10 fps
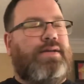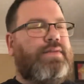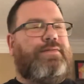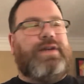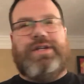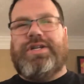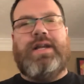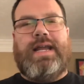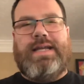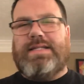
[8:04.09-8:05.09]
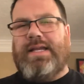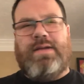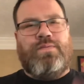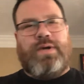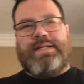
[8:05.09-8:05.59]
can finish it easily
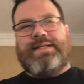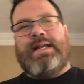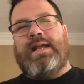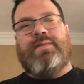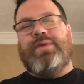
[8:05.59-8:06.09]
in one sitting,